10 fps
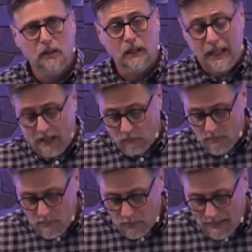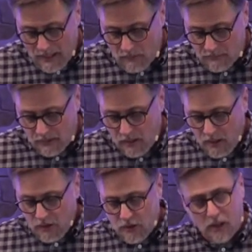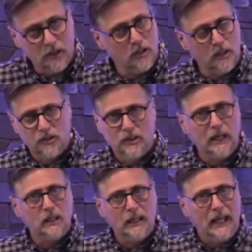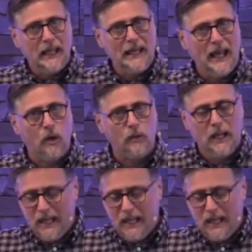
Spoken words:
Again, remember Calvin, John is not singling any out.